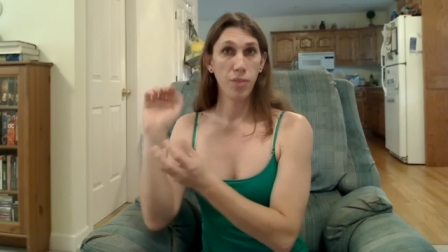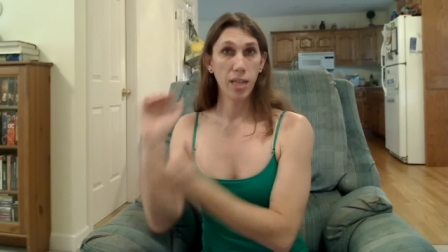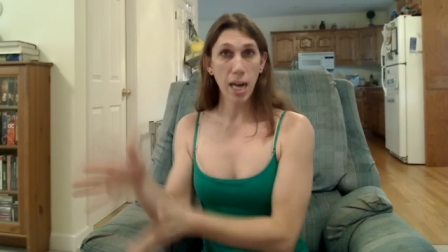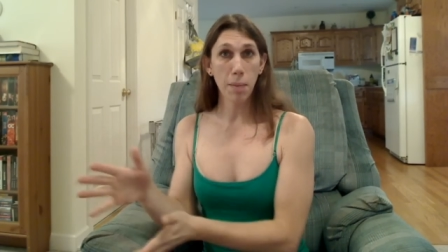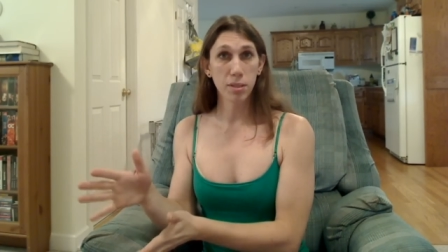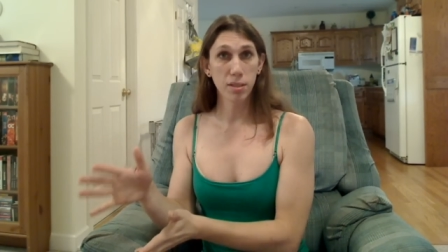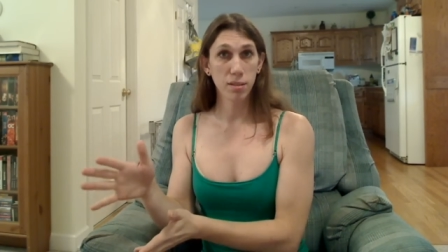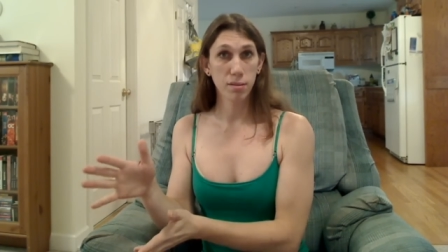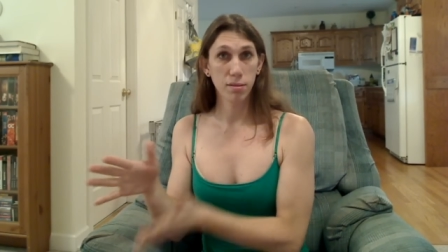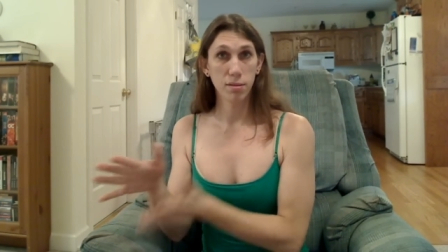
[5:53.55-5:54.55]
the
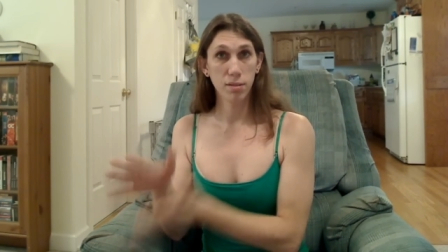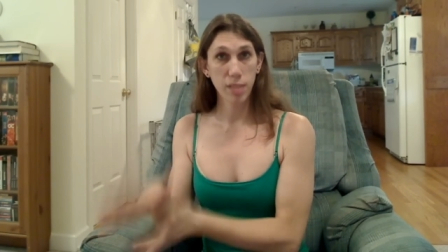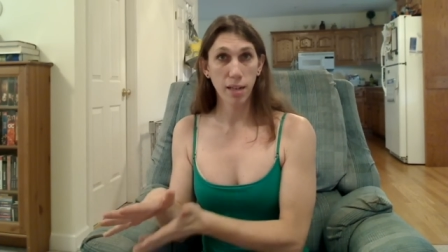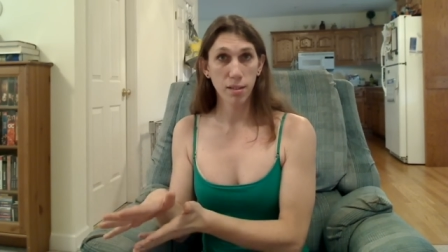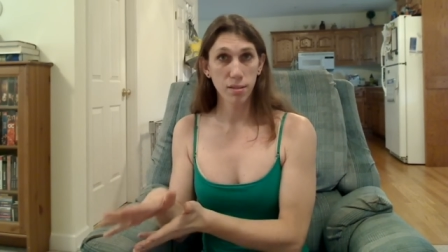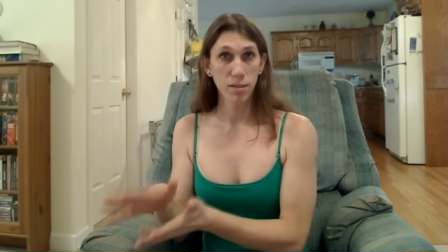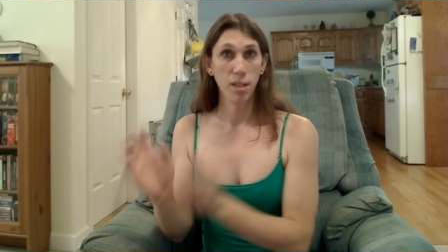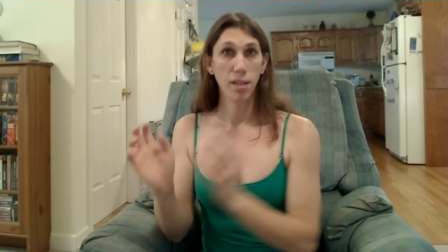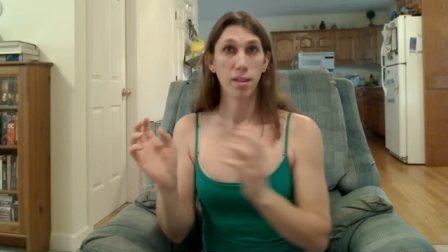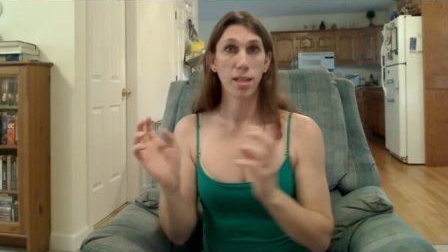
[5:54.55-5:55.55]
opposite sex
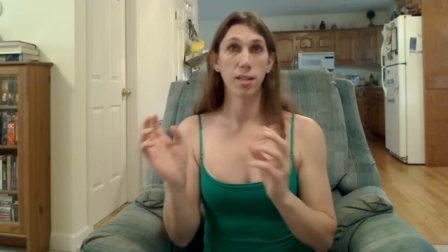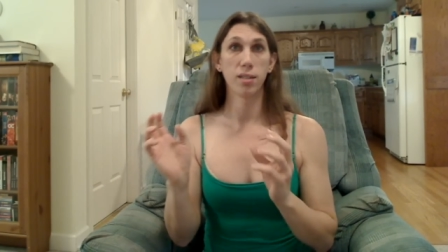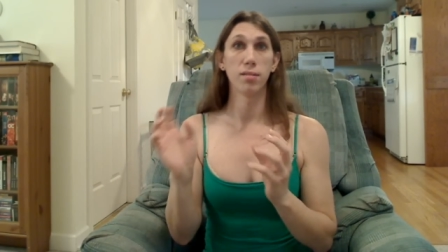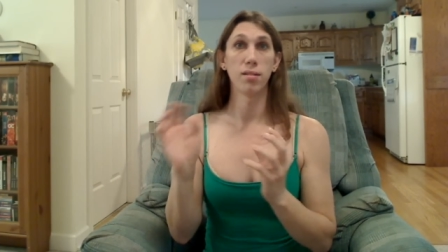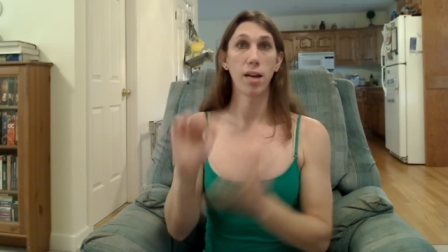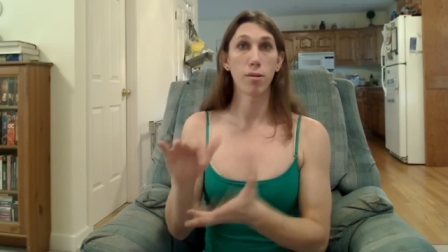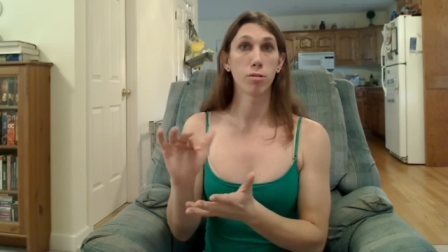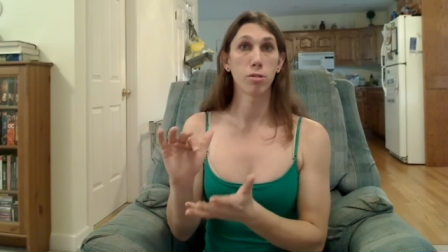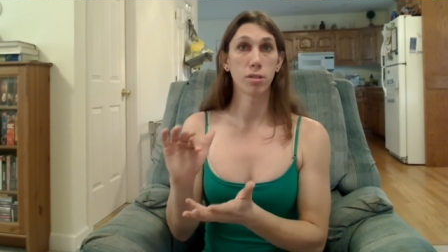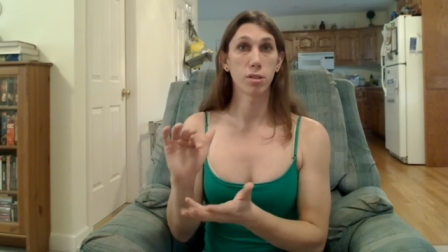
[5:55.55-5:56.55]
than
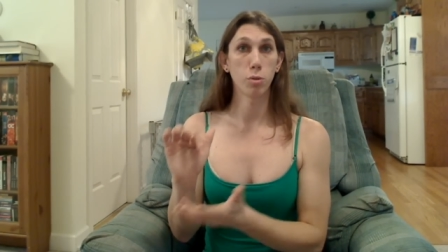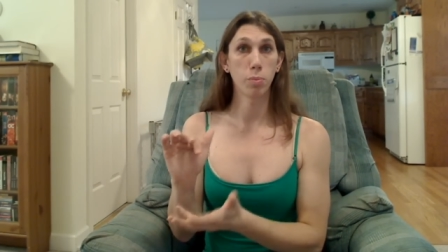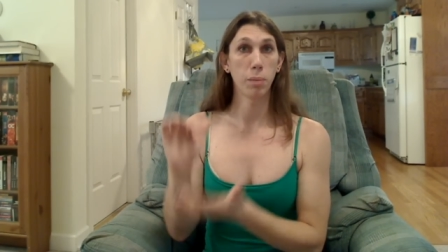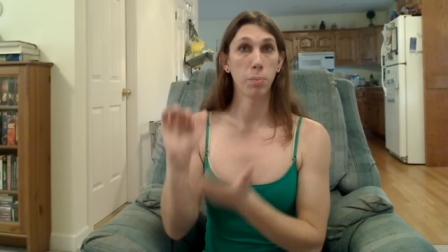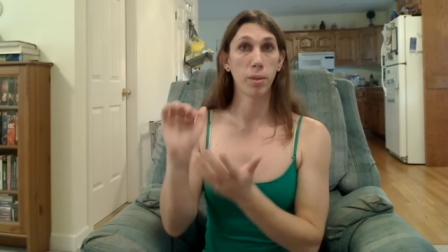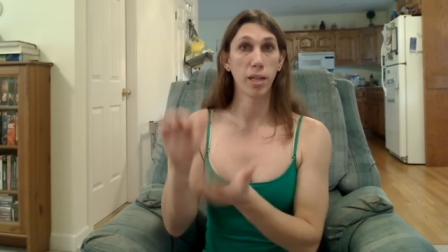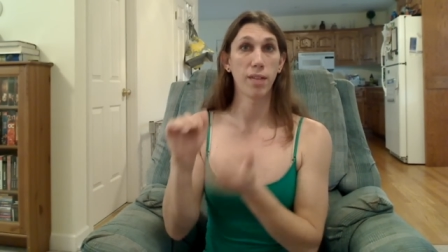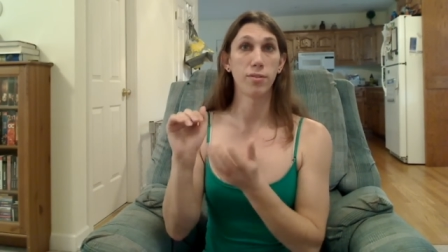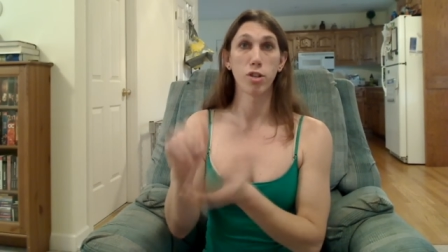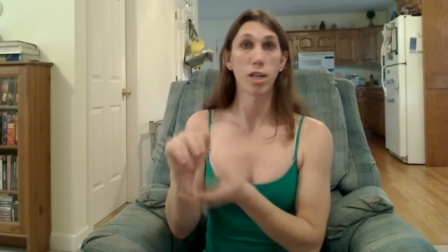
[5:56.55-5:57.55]
heterosexual people
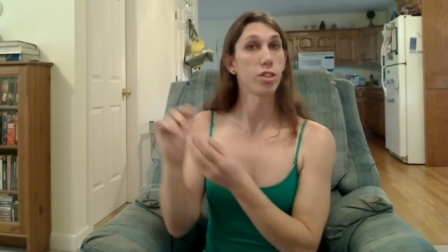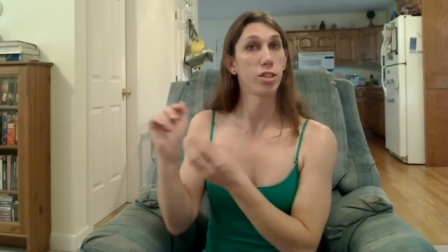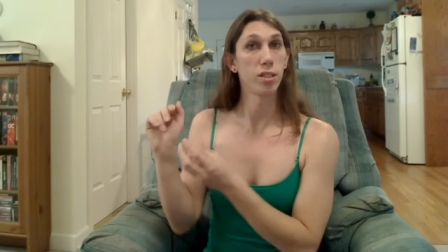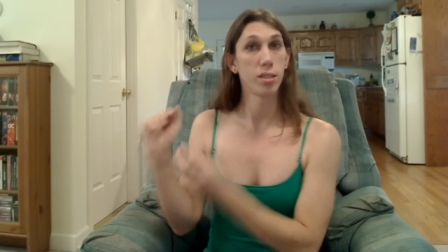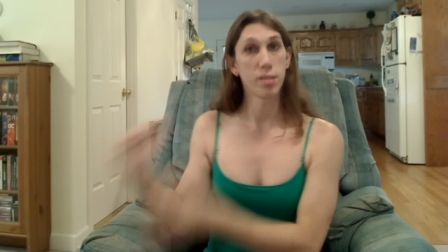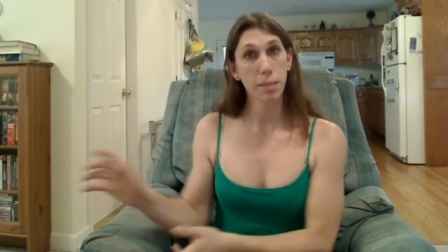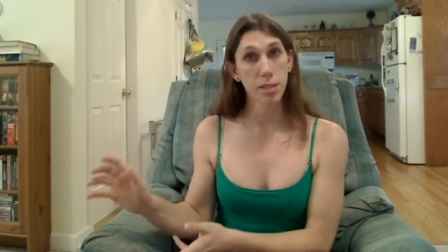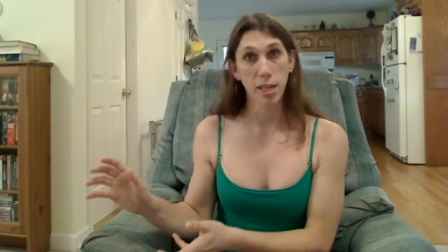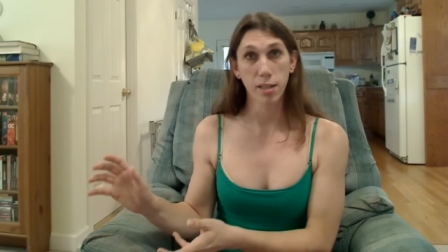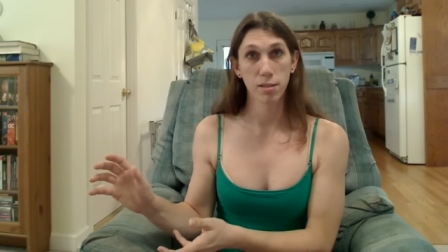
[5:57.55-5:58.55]
have attraction to the same
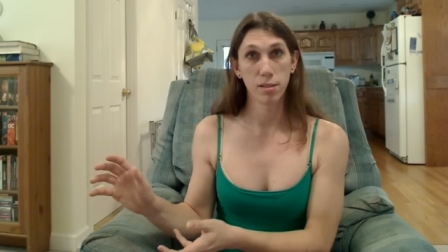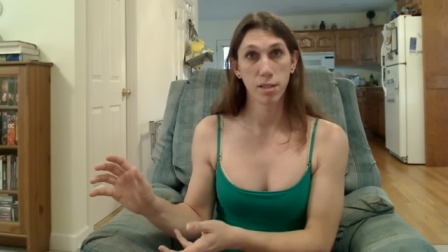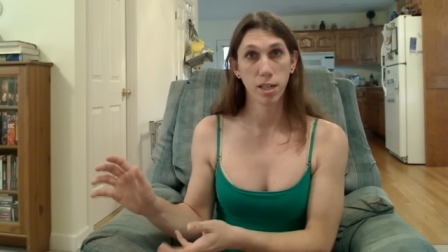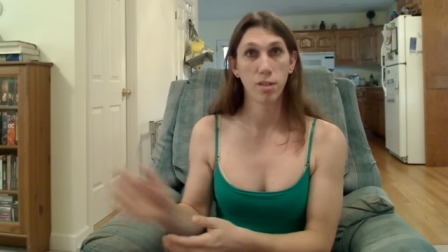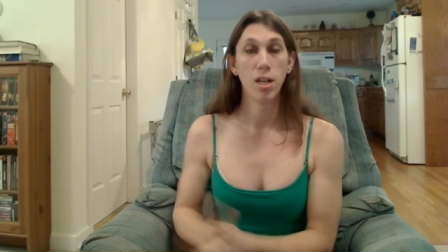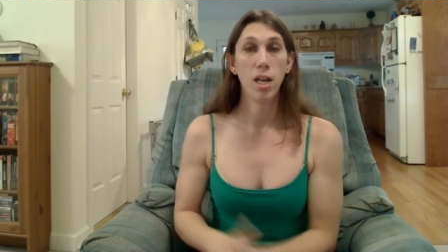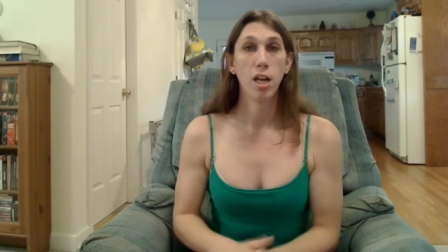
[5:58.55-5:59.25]
sex, you know?